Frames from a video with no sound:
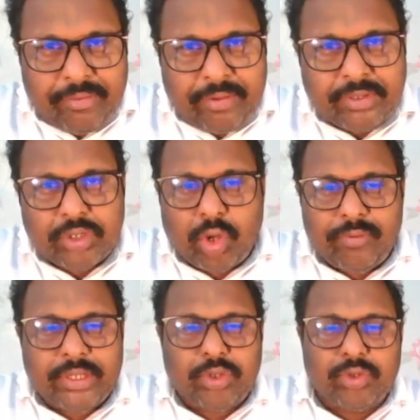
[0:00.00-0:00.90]
waves is
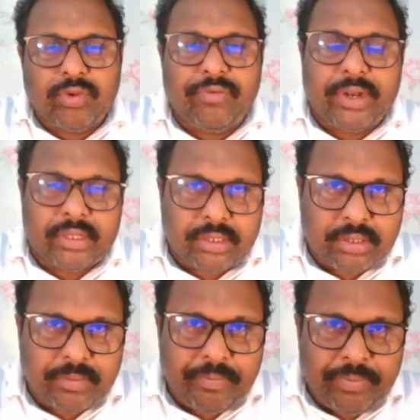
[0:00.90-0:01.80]
always useful for us.
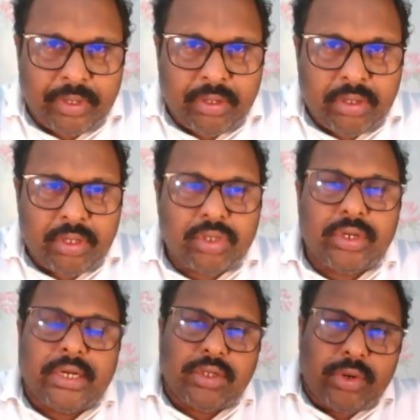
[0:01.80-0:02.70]
So
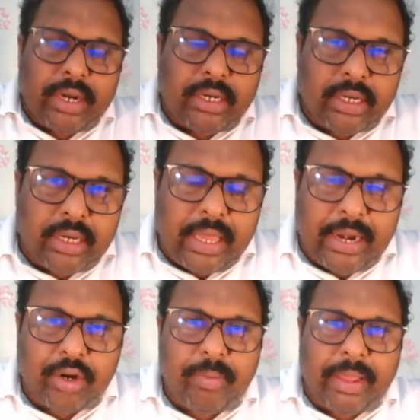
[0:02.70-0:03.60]
let's look at
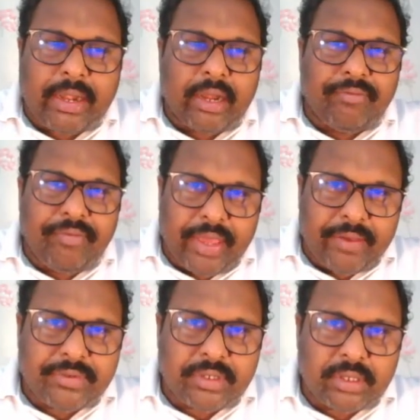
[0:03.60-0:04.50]
electromagnetic
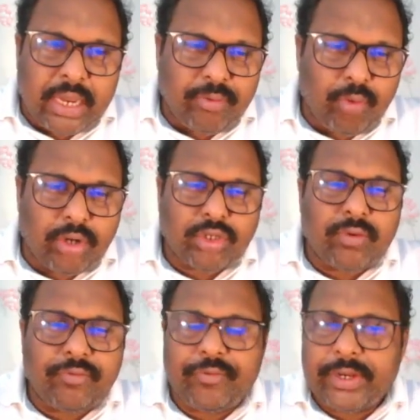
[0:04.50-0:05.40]
waves and what sort
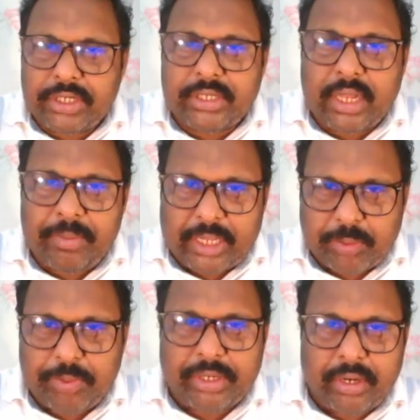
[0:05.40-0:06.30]
of questions can be
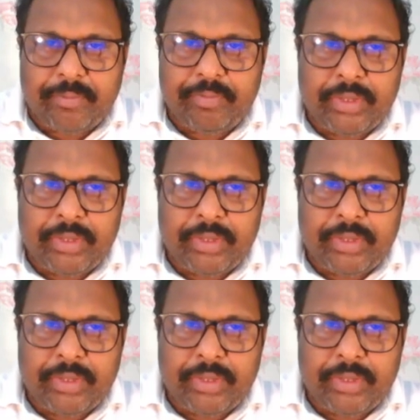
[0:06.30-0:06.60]
expected.